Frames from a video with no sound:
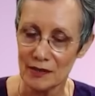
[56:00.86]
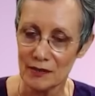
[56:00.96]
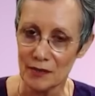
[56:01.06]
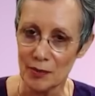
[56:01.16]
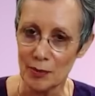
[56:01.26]

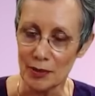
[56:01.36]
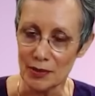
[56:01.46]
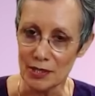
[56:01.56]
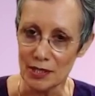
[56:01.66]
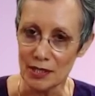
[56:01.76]
for the
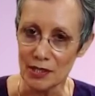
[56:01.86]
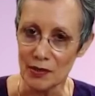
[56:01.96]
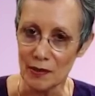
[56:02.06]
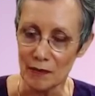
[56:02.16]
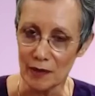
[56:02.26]
person that
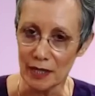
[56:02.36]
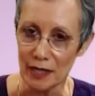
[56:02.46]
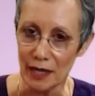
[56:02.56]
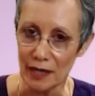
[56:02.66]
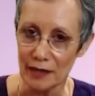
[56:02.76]
you are
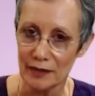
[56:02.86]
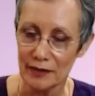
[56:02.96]
working on.